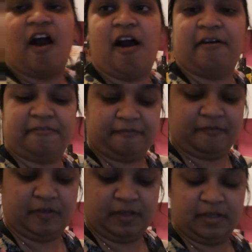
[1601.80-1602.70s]
of
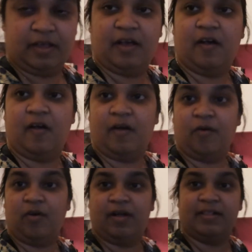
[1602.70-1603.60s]

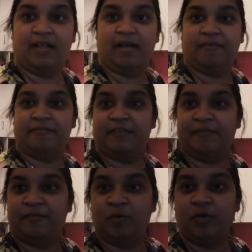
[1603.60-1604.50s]
all of the
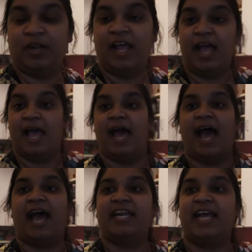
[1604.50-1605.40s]
food.
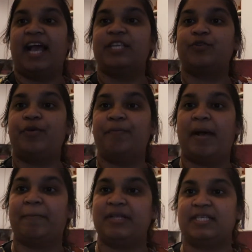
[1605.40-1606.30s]
And guys,
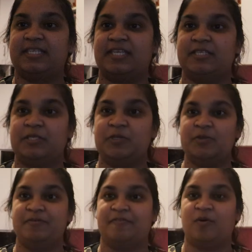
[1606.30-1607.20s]
remember to stay
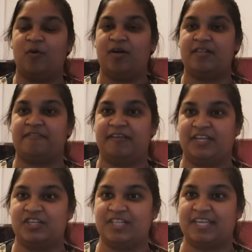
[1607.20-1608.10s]
tuned for all of
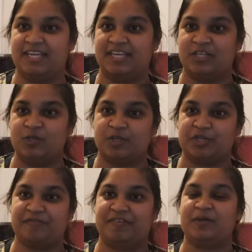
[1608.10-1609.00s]
Angel Canadian Talk
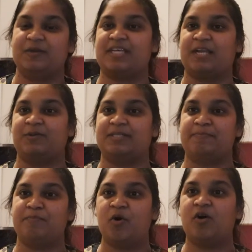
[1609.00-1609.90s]
Show videos, and you'll
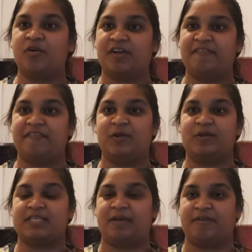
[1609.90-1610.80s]
see more cooking
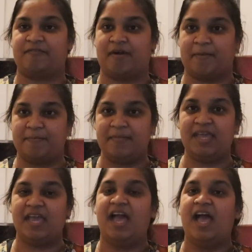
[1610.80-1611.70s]
videos coming from me.